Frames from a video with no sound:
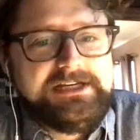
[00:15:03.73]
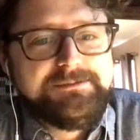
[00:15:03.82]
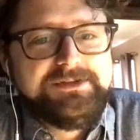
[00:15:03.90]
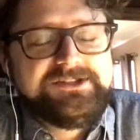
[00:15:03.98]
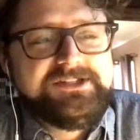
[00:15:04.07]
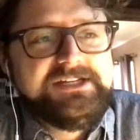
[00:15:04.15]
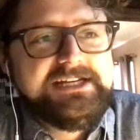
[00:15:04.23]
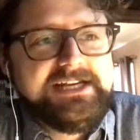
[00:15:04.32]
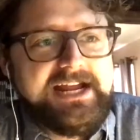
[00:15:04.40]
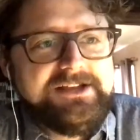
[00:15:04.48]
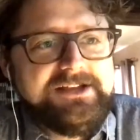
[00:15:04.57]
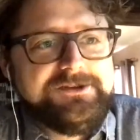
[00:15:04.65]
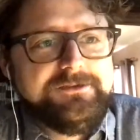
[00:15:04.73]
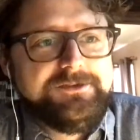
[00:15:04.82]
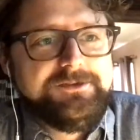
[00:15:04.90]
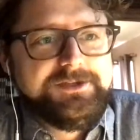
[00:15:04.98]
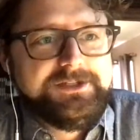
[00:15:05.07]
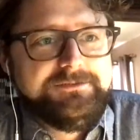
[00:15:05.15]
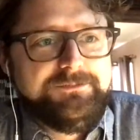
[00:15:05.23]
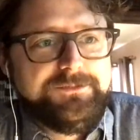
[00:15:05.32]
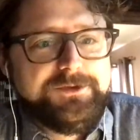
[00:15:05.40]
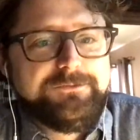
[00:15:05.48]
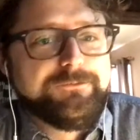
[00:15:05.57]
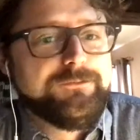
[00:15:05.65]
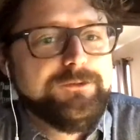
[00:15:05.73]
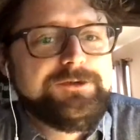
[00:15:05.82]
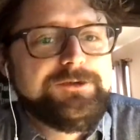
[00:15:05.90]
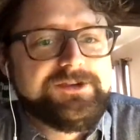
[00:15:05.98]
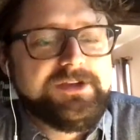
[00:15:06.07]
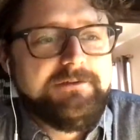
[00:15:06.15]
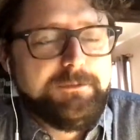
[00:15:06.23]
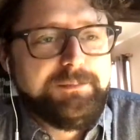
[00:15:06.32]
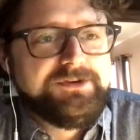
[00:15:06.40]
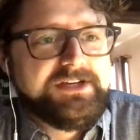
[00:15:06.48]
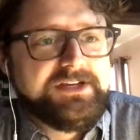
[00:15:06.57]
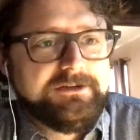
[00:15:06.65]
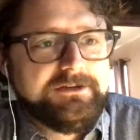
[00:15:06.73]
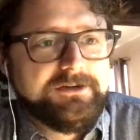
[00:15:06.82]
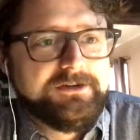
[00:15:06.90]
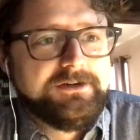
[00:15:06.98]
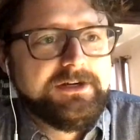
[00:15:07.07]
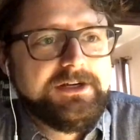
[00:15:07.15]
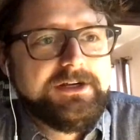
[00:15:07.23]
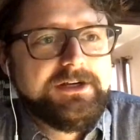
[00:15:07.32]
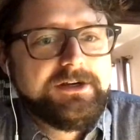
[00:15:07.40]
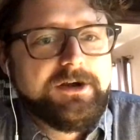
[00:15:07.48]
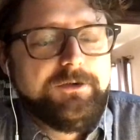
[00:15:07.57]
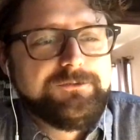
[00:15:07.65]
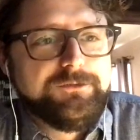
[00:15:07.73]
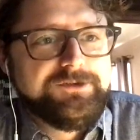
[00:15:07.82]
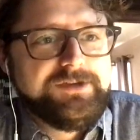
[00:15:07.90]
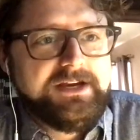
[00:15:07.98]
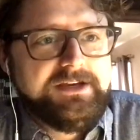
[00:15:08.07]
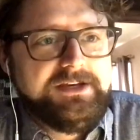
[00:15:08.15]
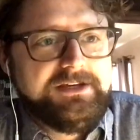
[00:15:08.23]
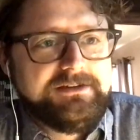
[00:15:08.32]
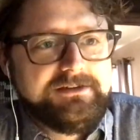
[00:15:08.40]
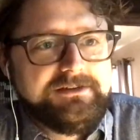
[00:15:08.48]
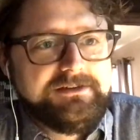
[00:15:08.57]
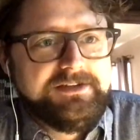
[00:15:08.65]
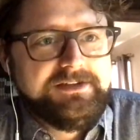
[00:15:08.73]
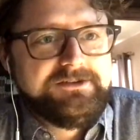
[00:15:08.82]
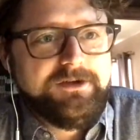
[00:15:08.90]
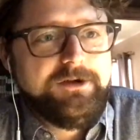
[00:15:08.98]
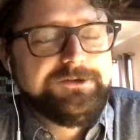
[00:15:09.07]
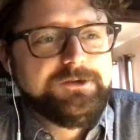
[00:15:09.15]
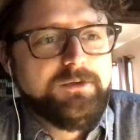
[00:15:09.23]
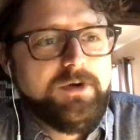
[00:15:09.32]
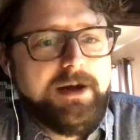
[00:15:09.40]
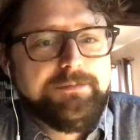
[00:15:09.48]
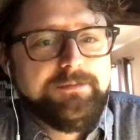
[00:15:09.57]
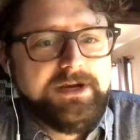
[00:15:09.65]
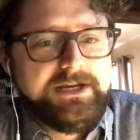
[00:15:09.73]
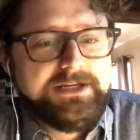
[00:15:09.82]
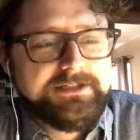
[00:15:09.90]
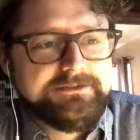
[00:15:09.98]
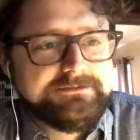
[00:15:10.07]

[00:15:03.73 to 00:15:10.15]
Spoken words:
but seeing it as the fruits of a particular cultural technique that's also operating.